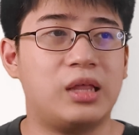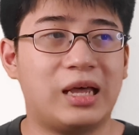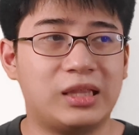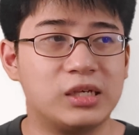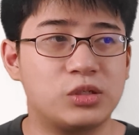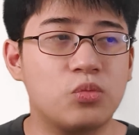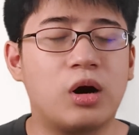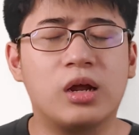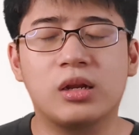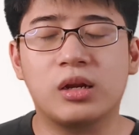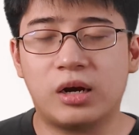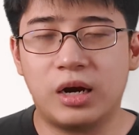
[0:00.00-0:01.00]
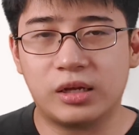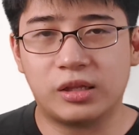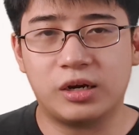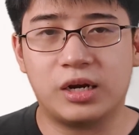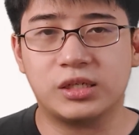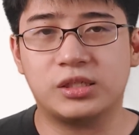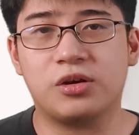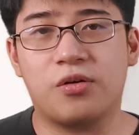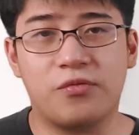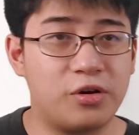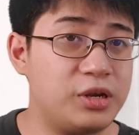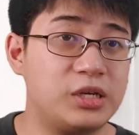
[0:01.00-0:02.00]
that is one characteristic of
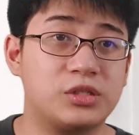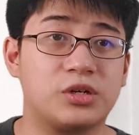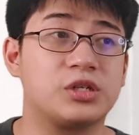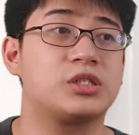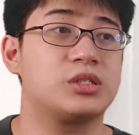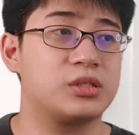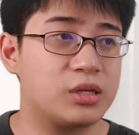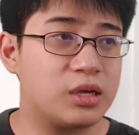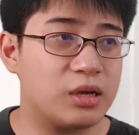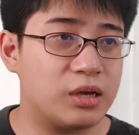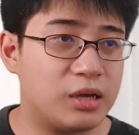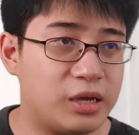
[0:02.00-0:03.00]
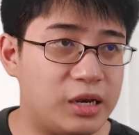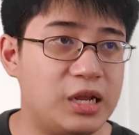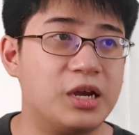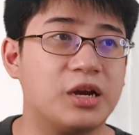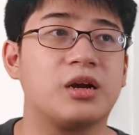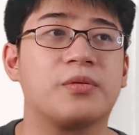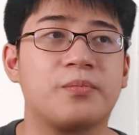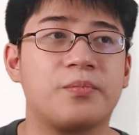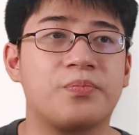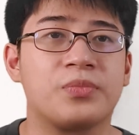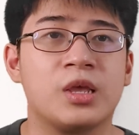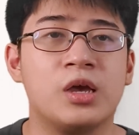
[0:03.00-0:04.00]
your research. Clear.
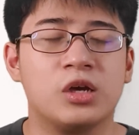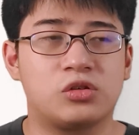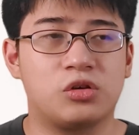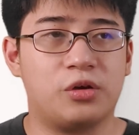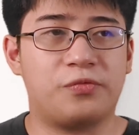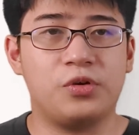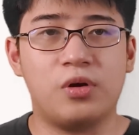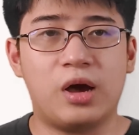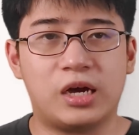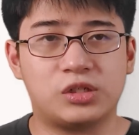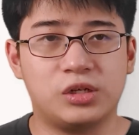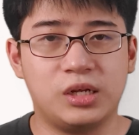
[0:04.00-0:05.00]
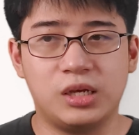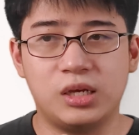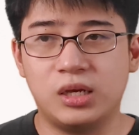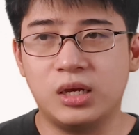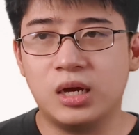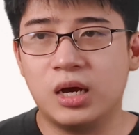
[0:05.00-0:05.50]
So if you actually